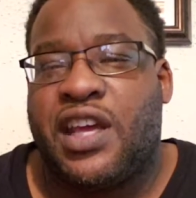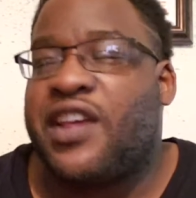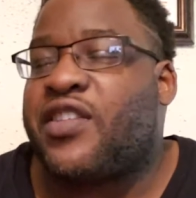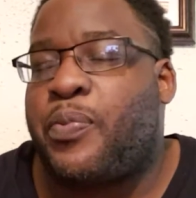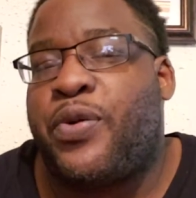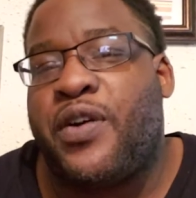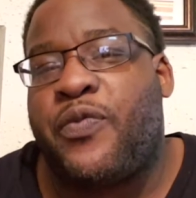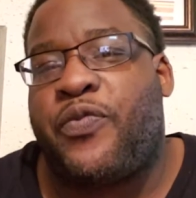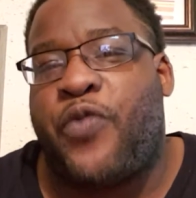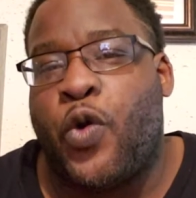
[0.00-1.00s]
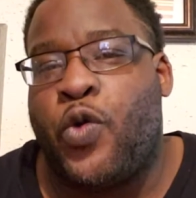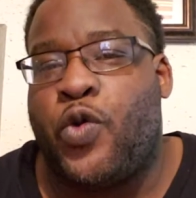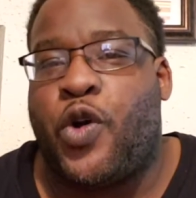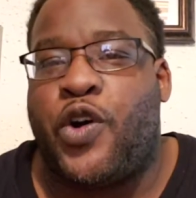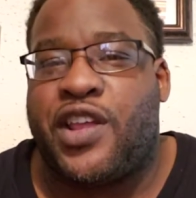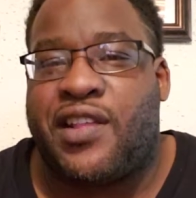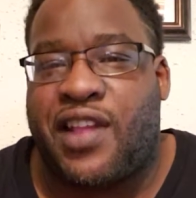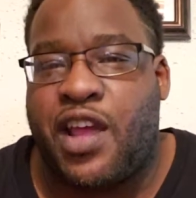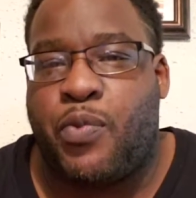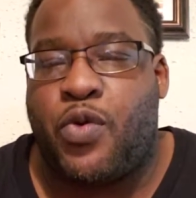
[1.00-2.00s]
It's to put food on your
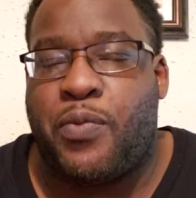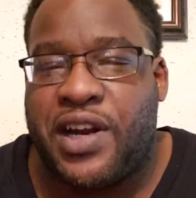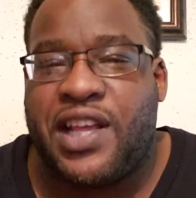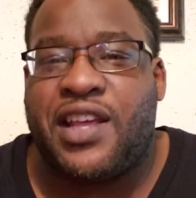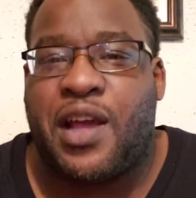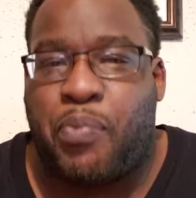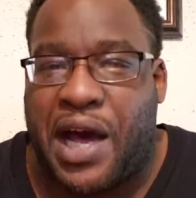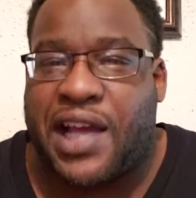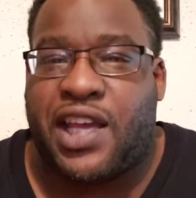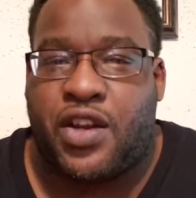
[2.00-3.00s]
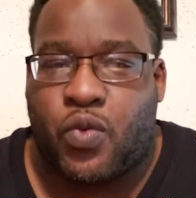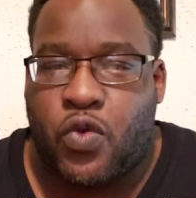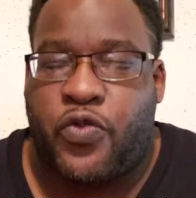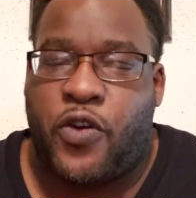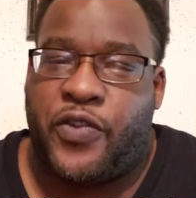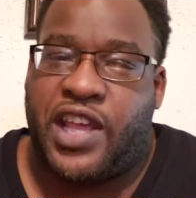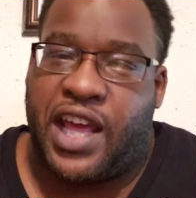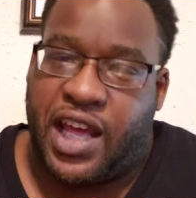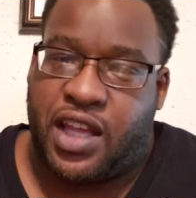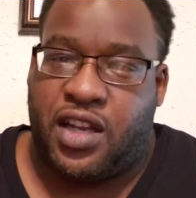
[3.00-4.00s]
table, money in your pocket, and a roof over your
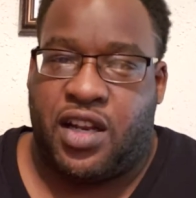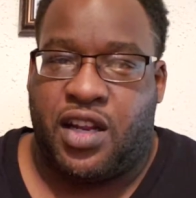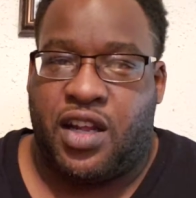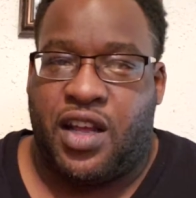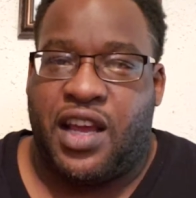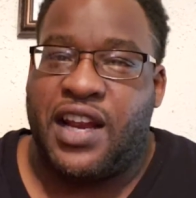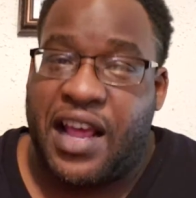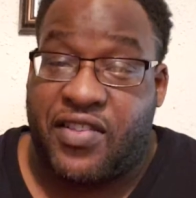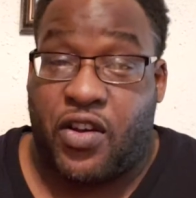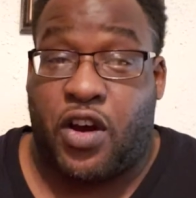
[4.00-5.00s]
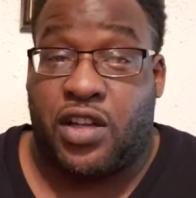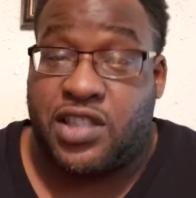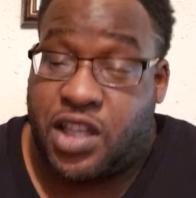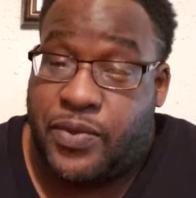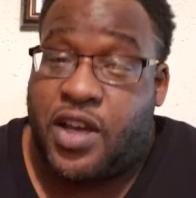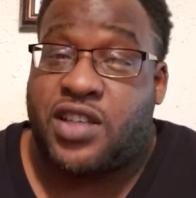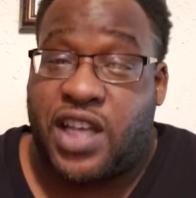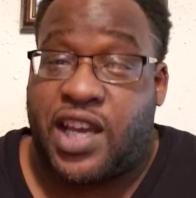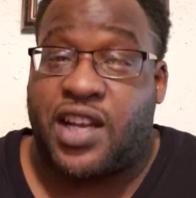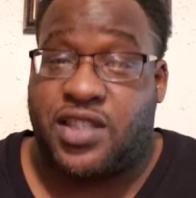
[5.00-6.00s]
head. And that's all. And some of y'all
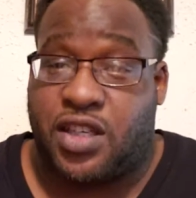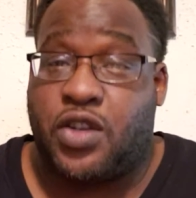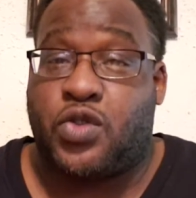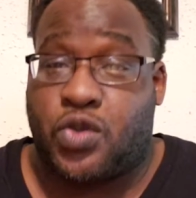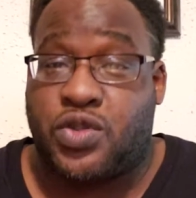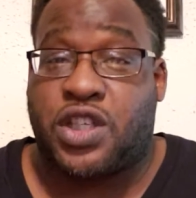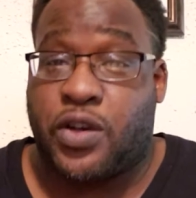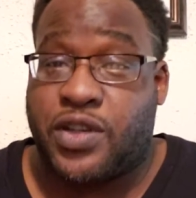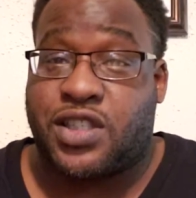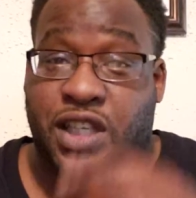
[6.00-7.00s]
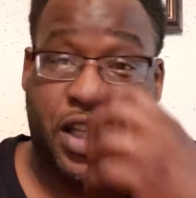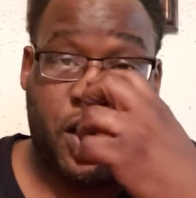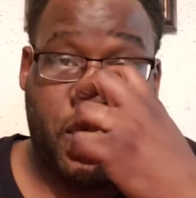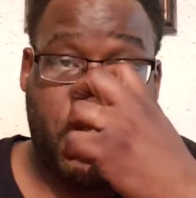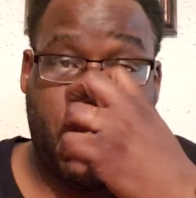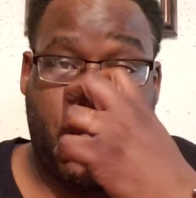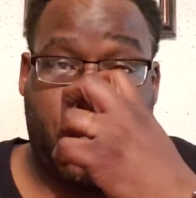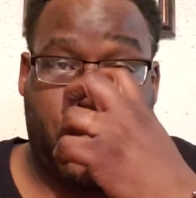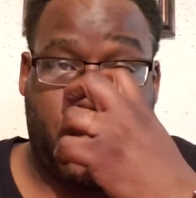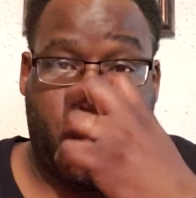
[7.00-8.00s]
taking this a little too seriously
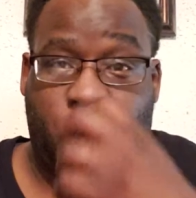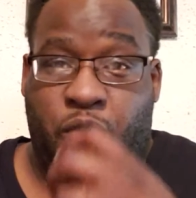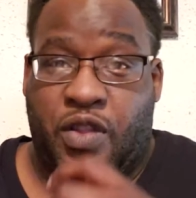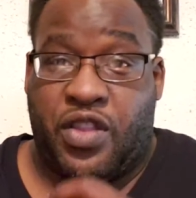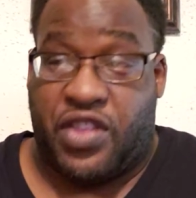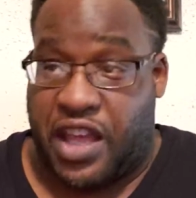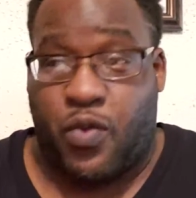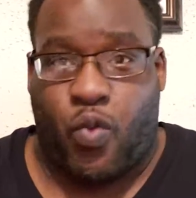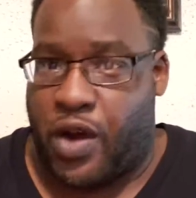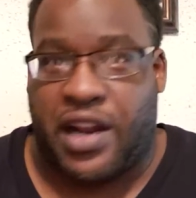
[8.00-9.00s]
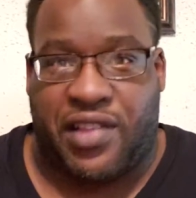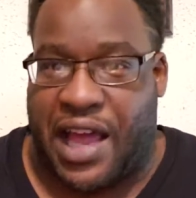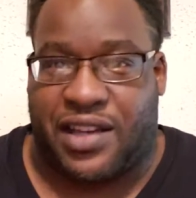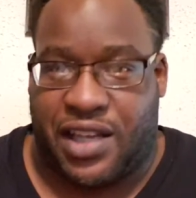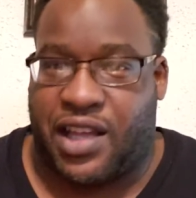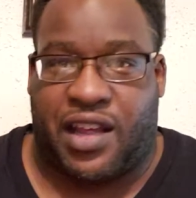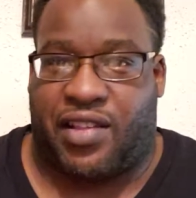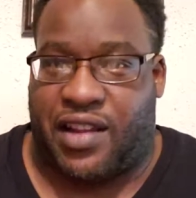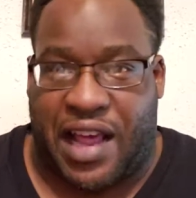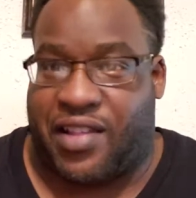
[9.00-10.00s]
than what it exactly
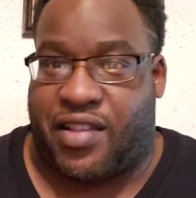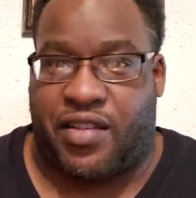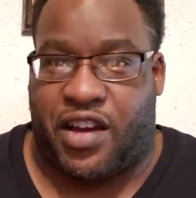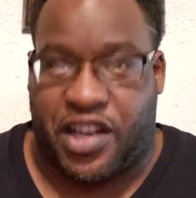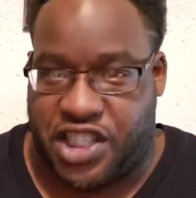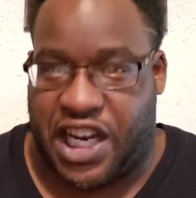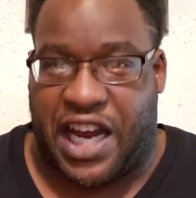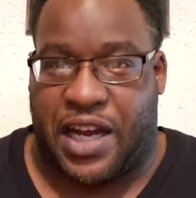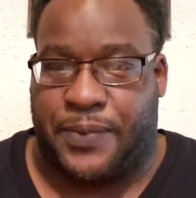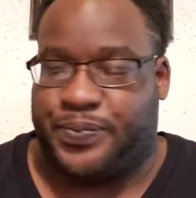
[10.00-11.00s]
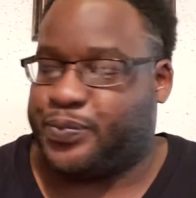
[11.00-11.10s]
is, and that's a job.